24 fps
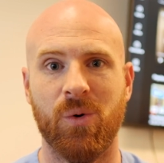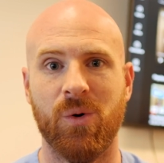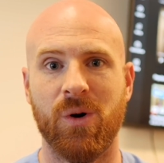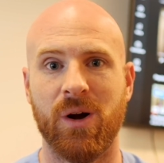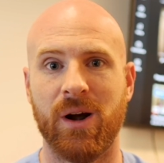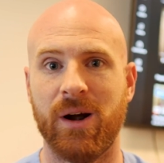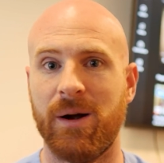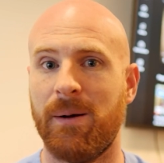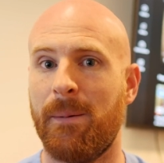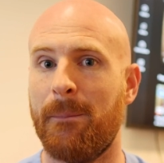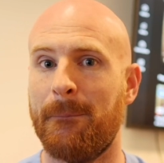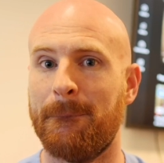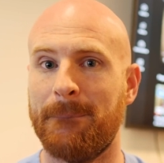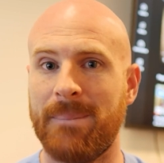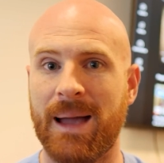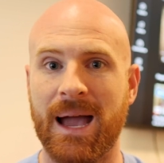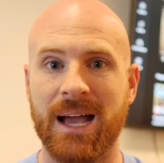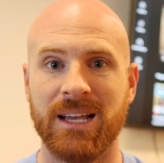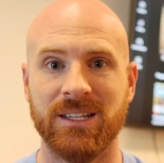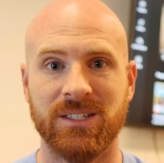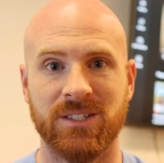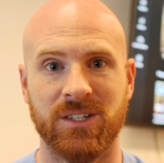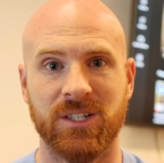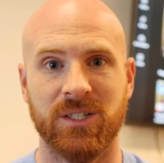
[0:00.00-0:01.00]
or
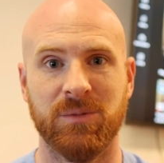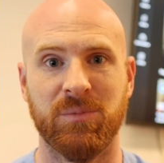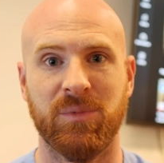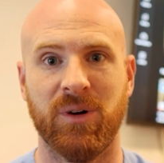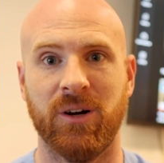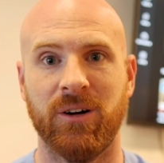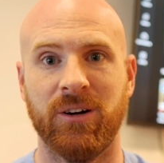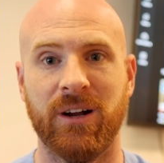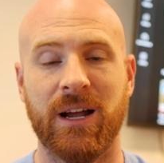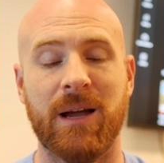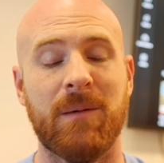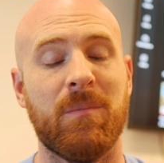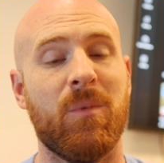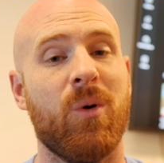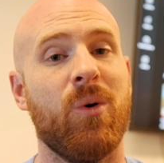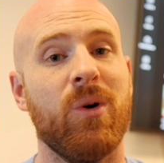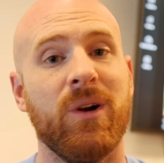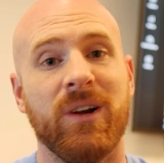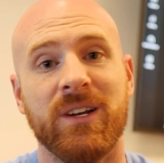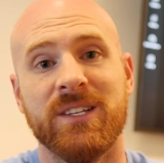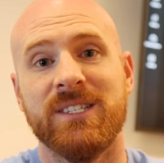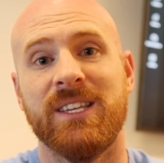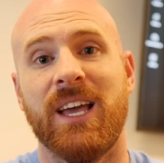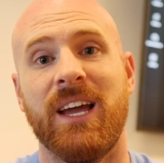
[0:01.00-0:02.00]
master's program,
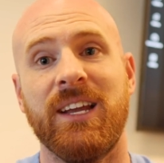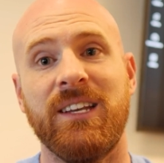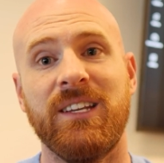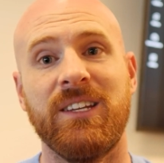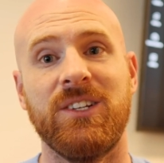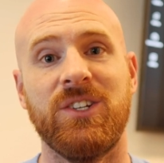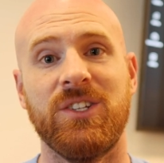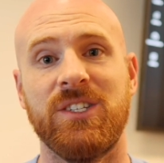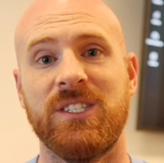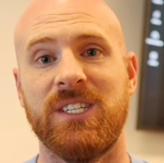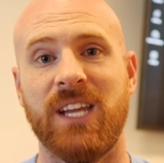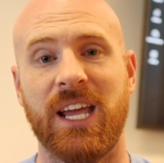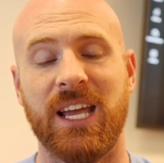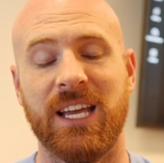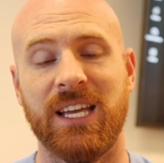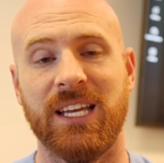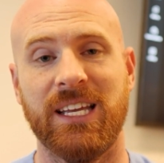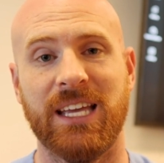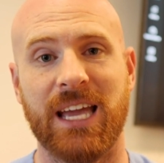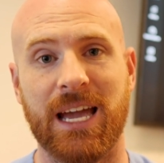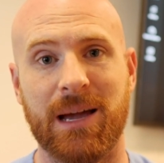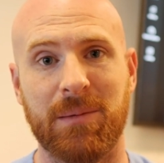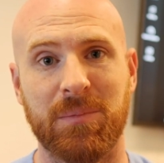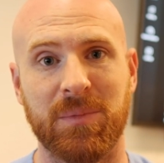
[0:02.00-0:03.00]
or decide to just take a
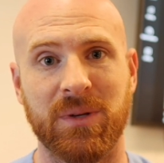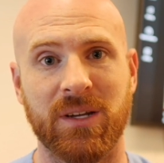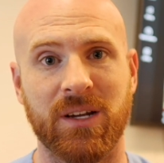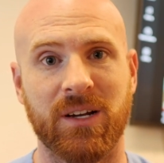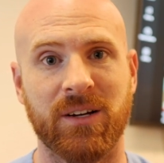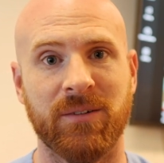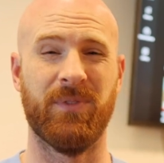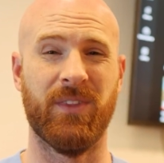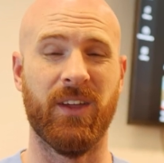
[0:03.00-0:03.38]
gap year.